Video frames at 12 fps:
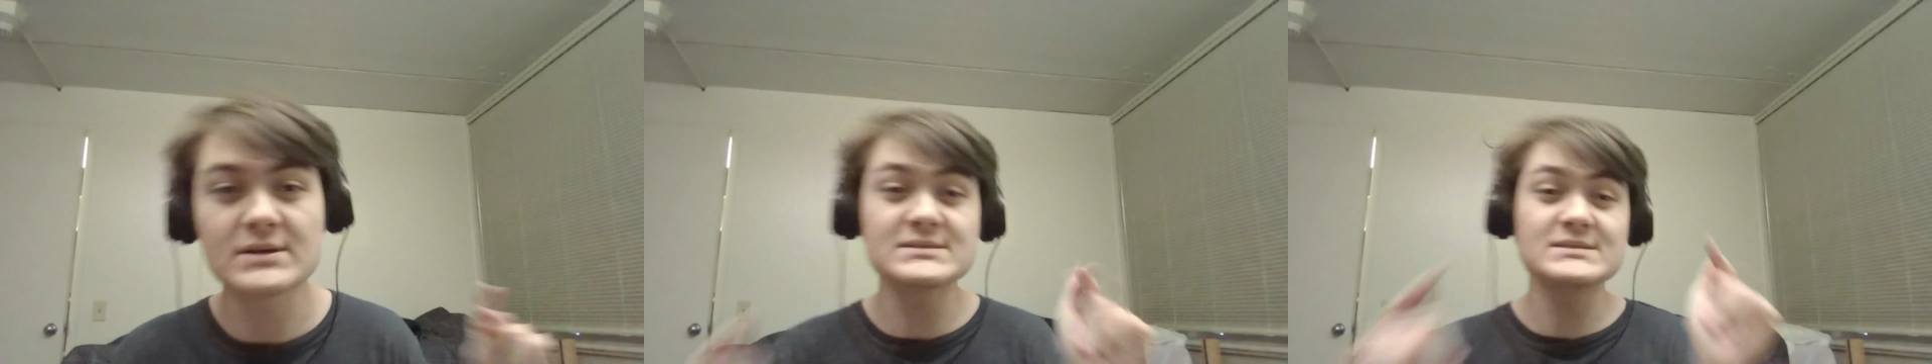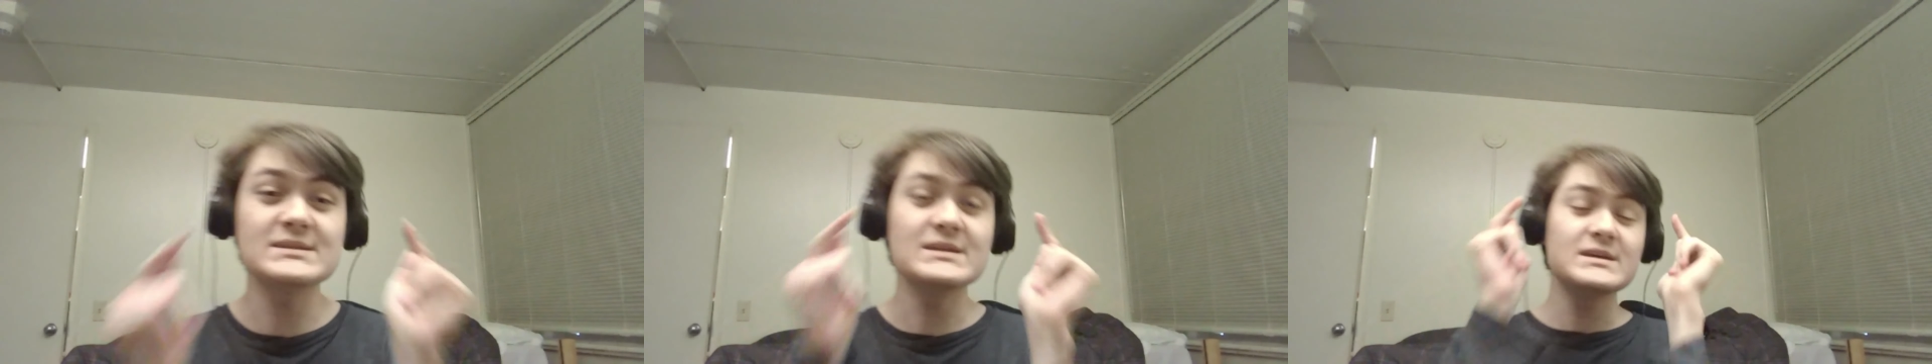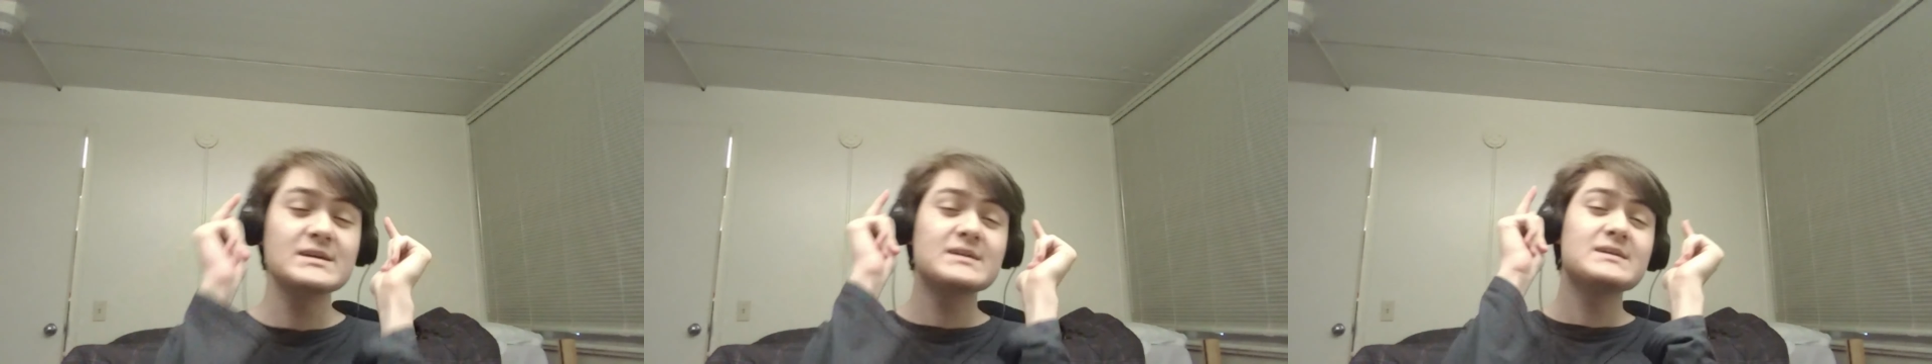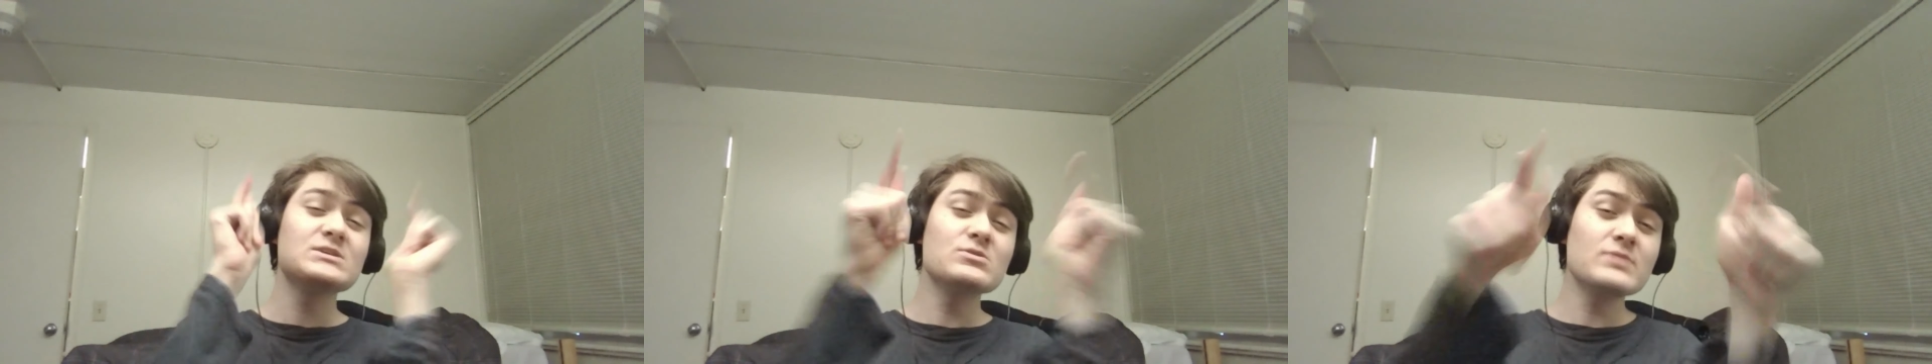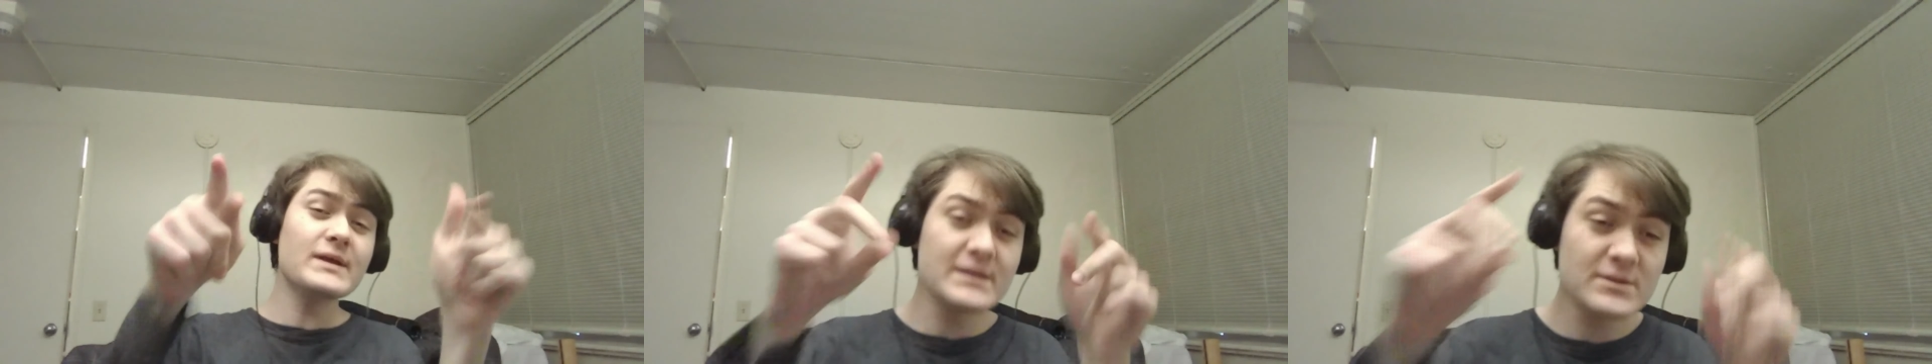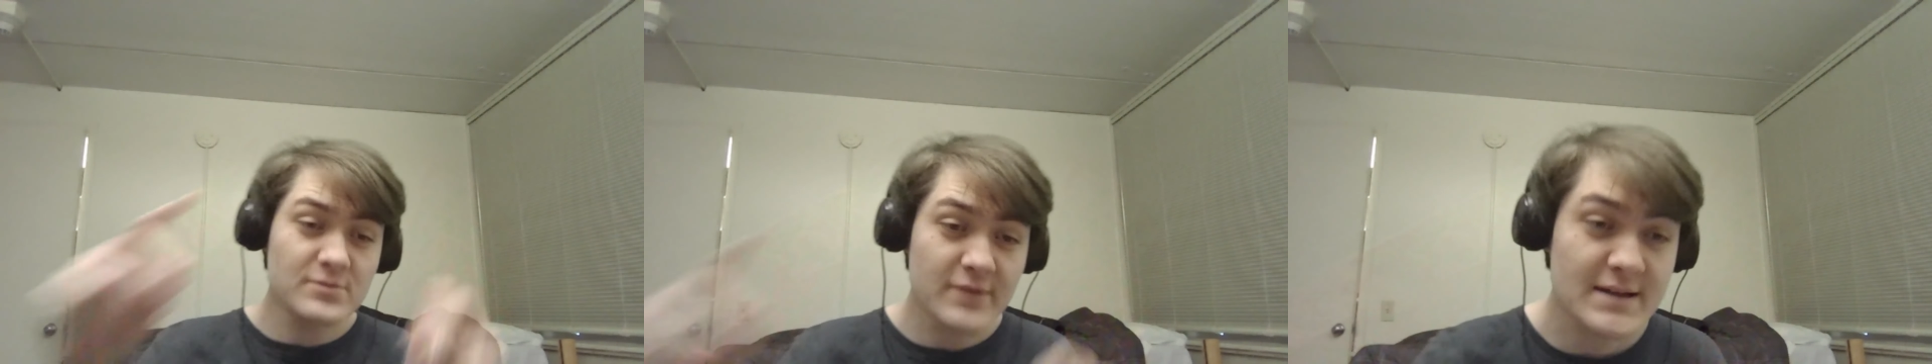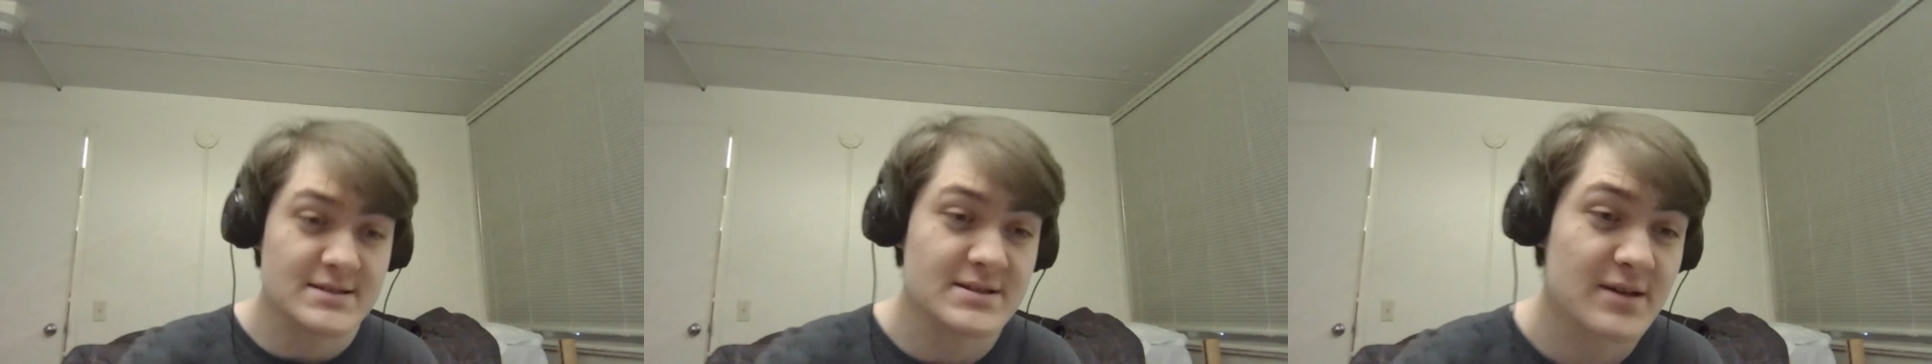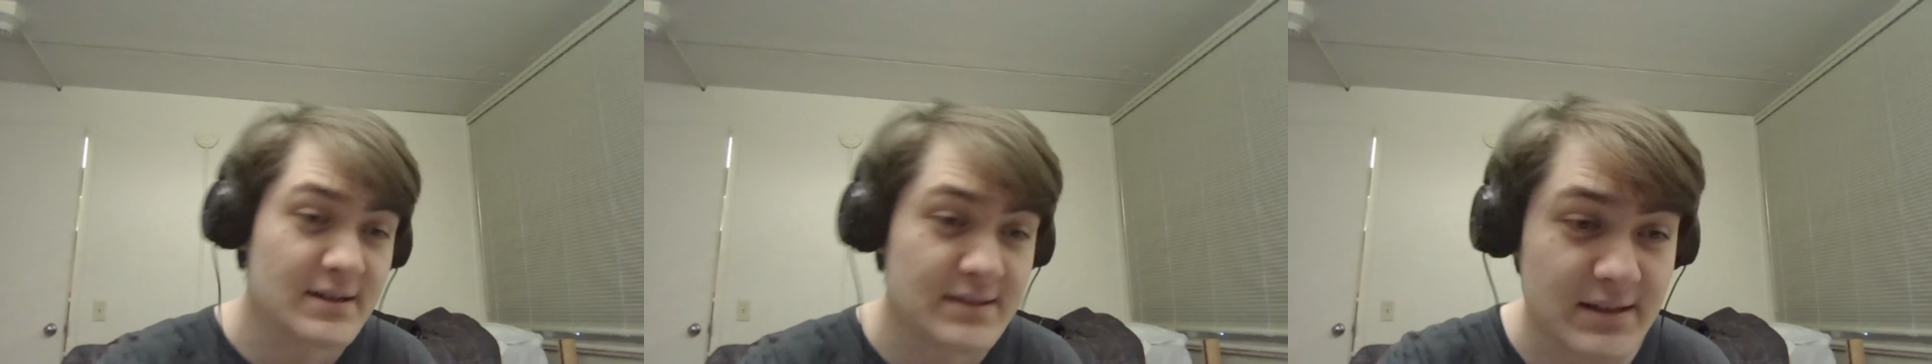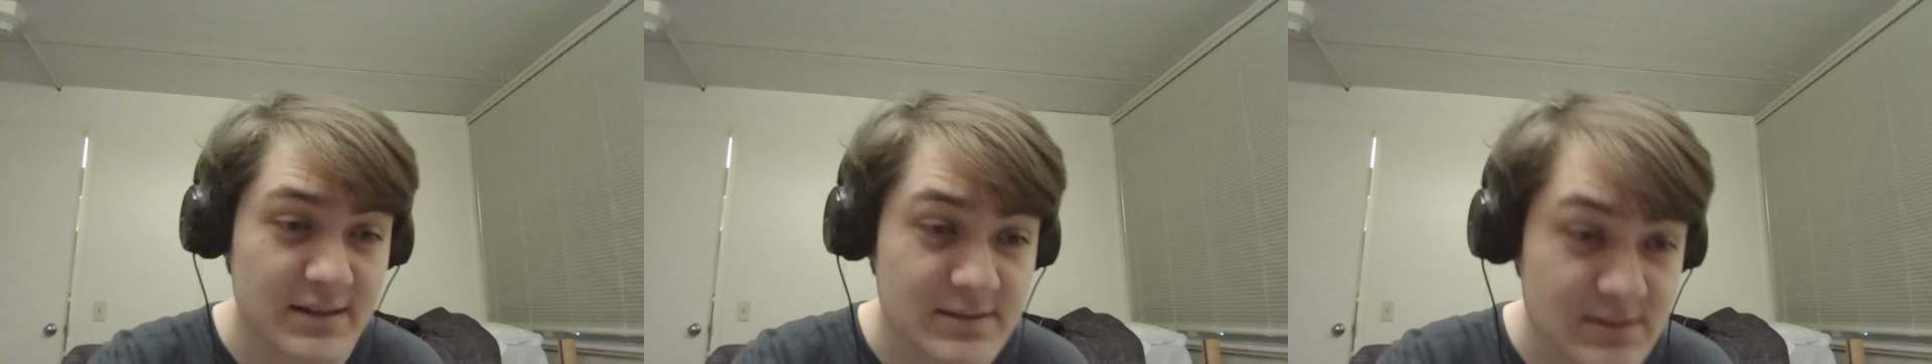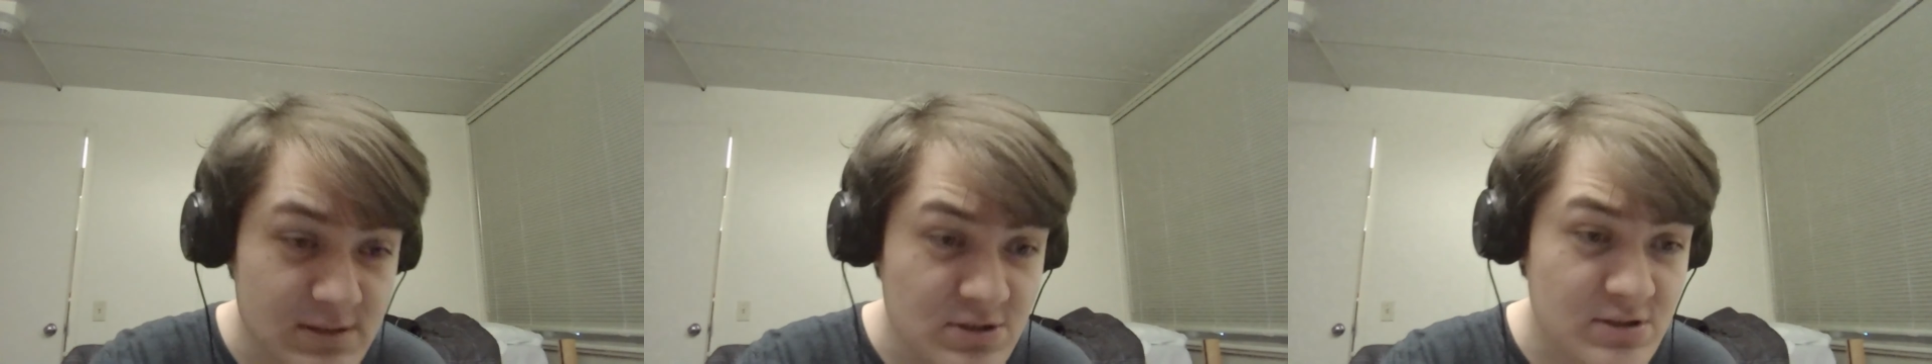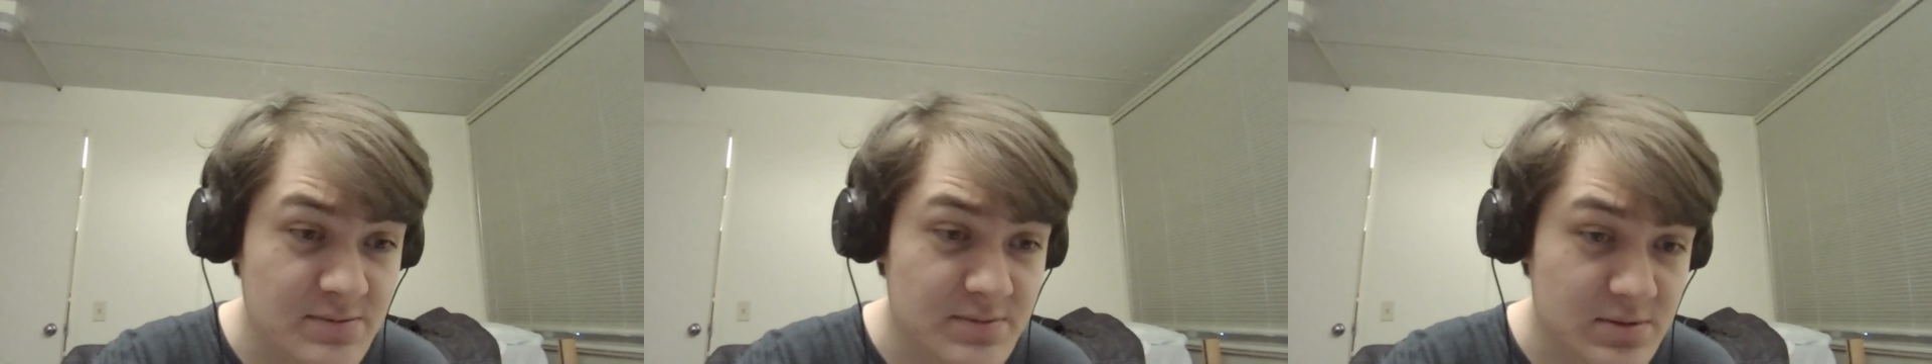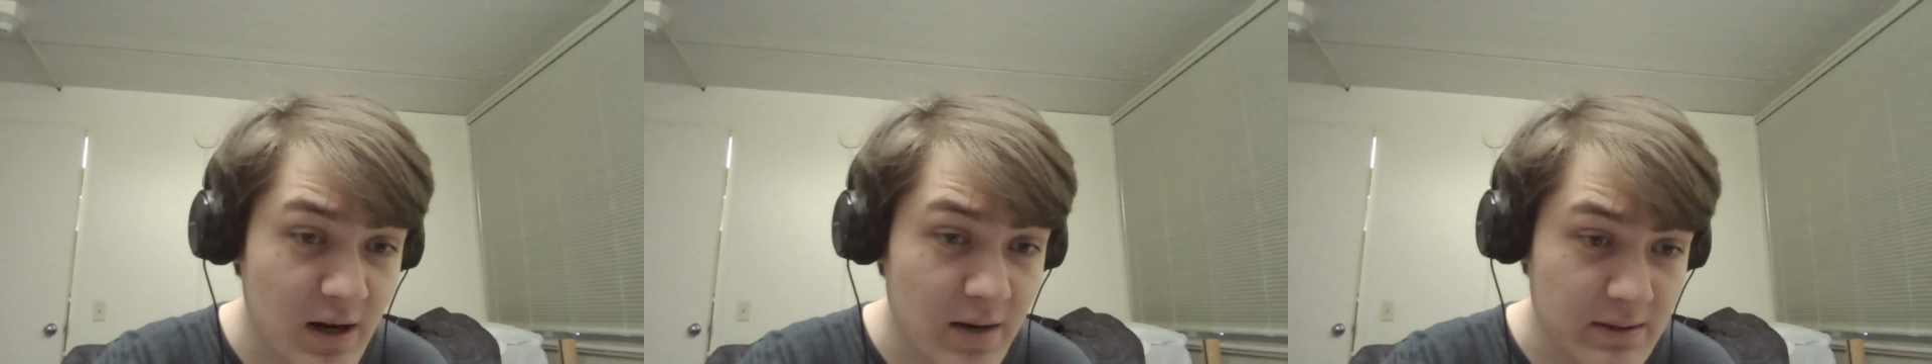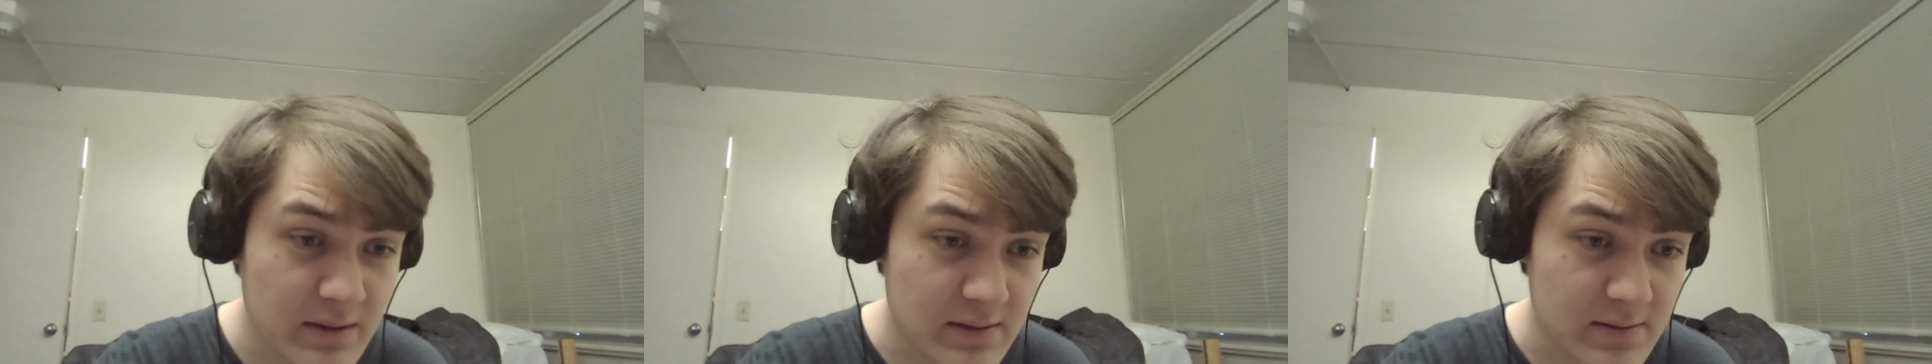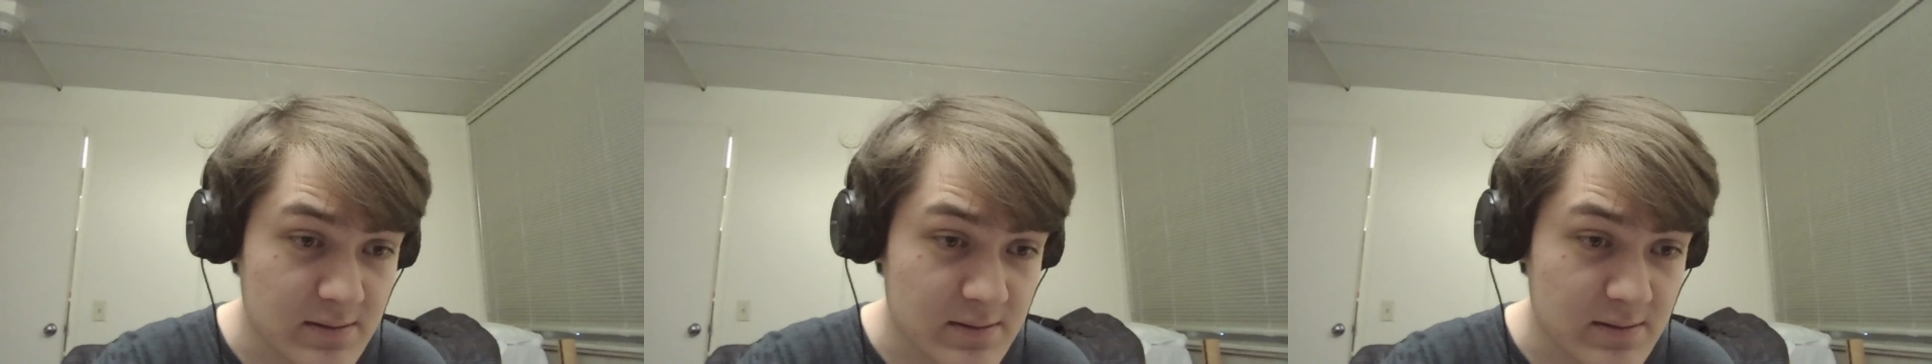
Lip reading: If you liking the reaction content, consider subscribing.